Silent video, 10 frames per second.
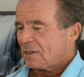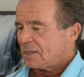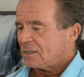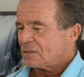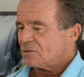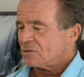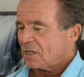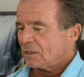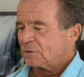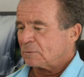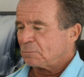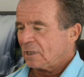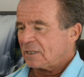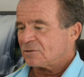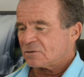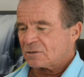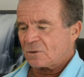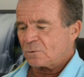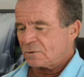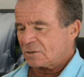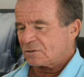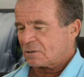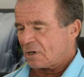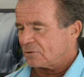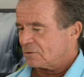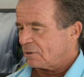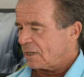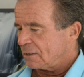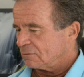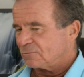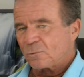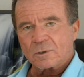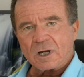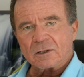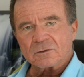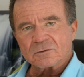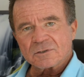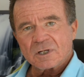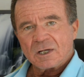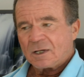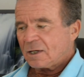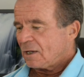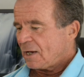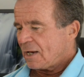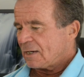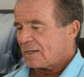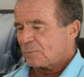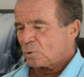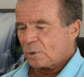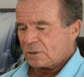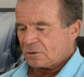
is held in place. So this costs like $4, and I'm going